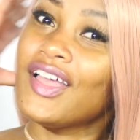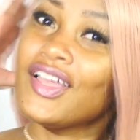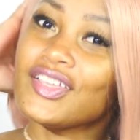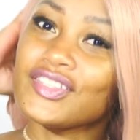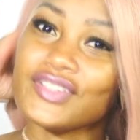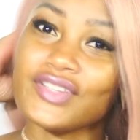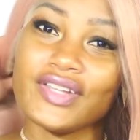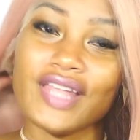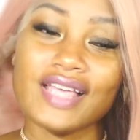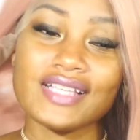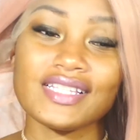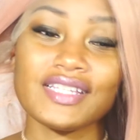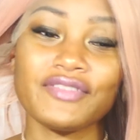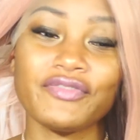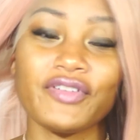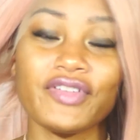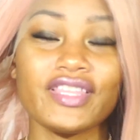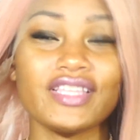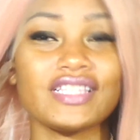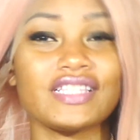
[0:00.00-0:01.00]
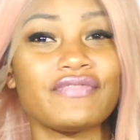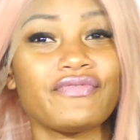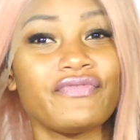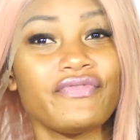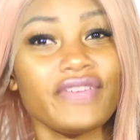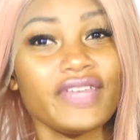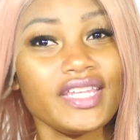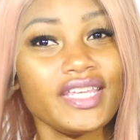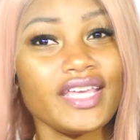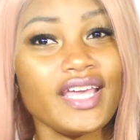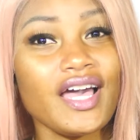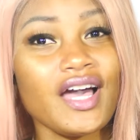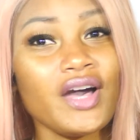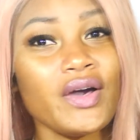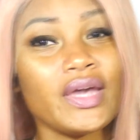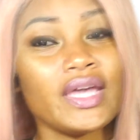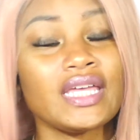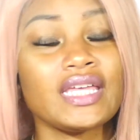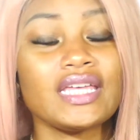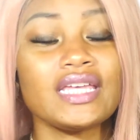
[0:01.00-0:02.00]
so that's it for this video
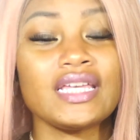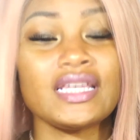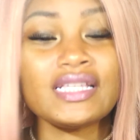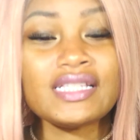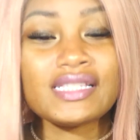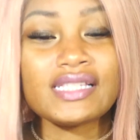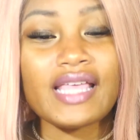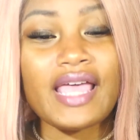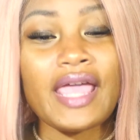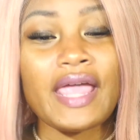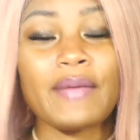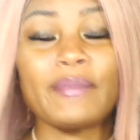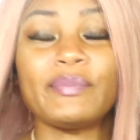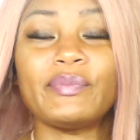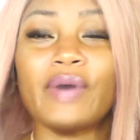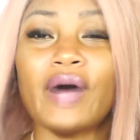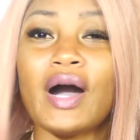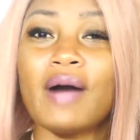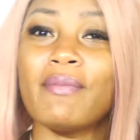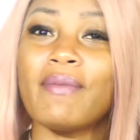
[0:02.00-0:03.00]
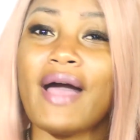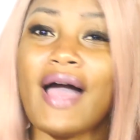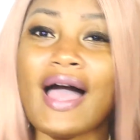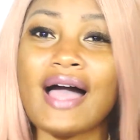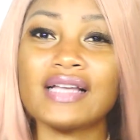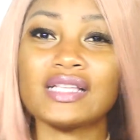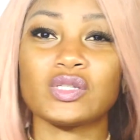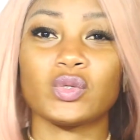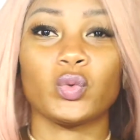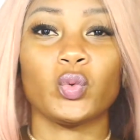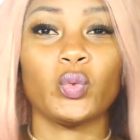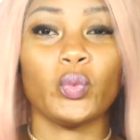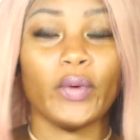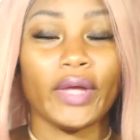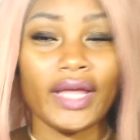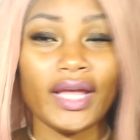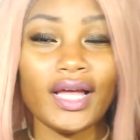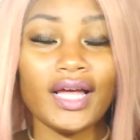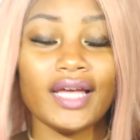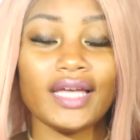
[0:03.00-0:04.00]
it is a bum ass
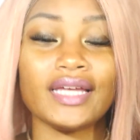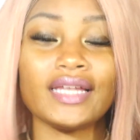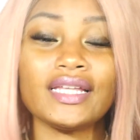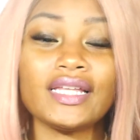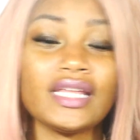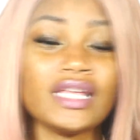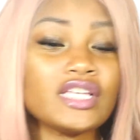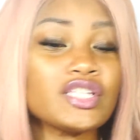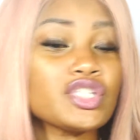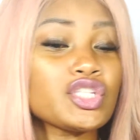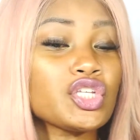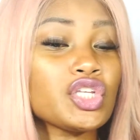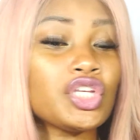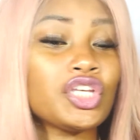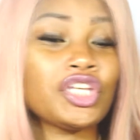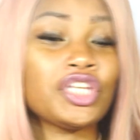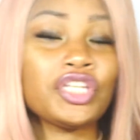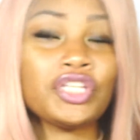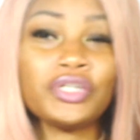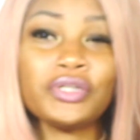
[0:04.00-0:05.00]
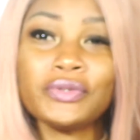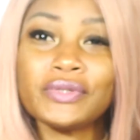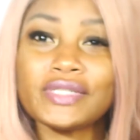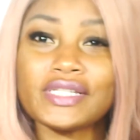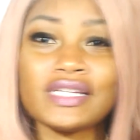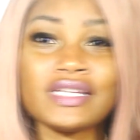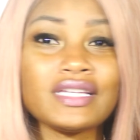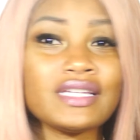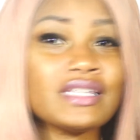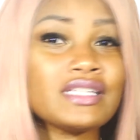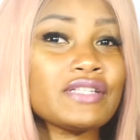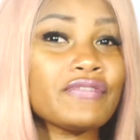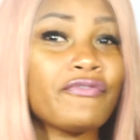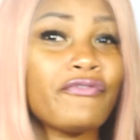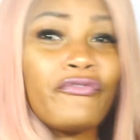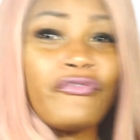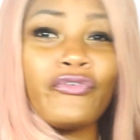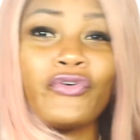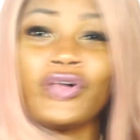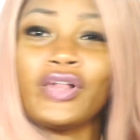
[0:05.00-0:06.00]
wig it is cute it is
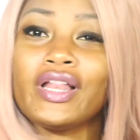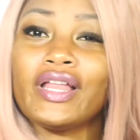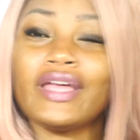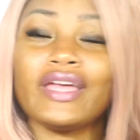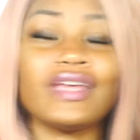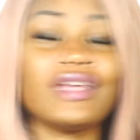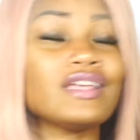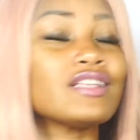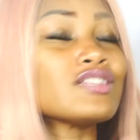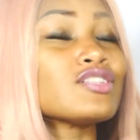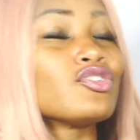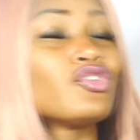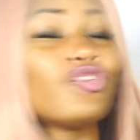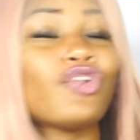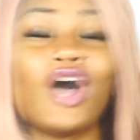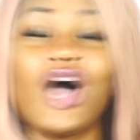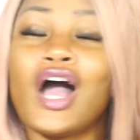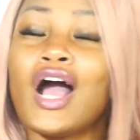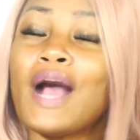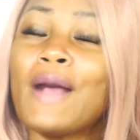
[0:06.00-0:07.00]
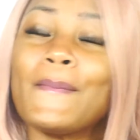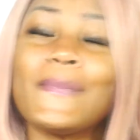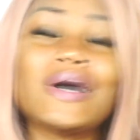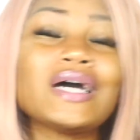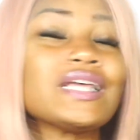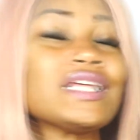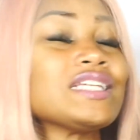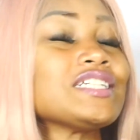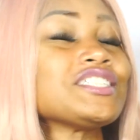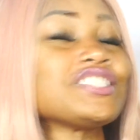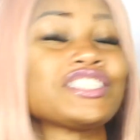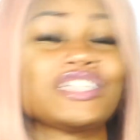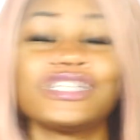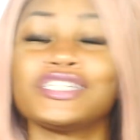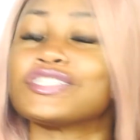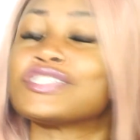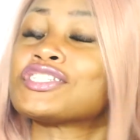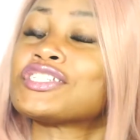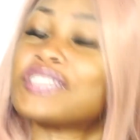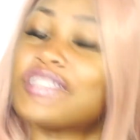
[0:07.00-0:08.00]
full it is long but
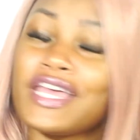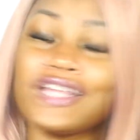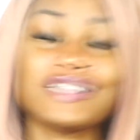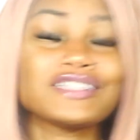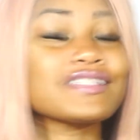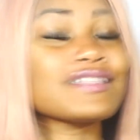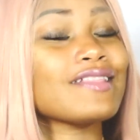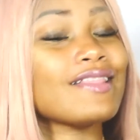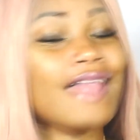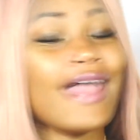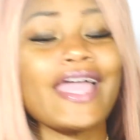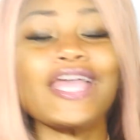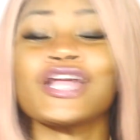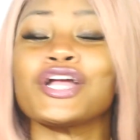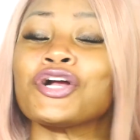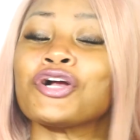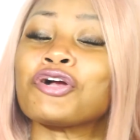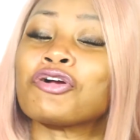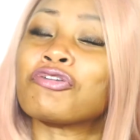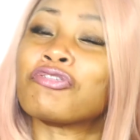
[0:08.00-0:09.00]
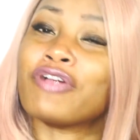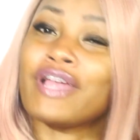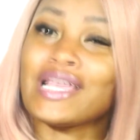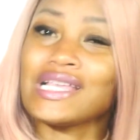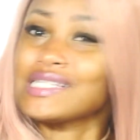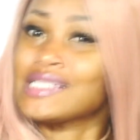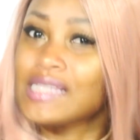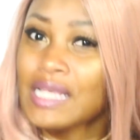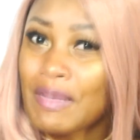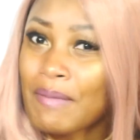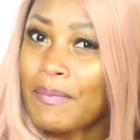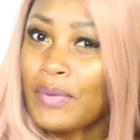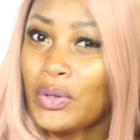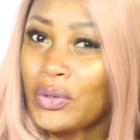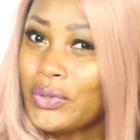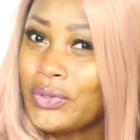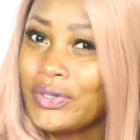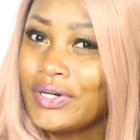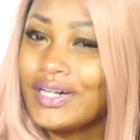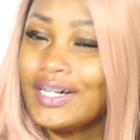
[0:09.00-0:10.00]
shit sheds like crazy
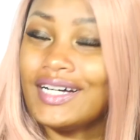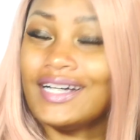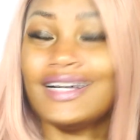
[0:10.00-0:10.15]
boo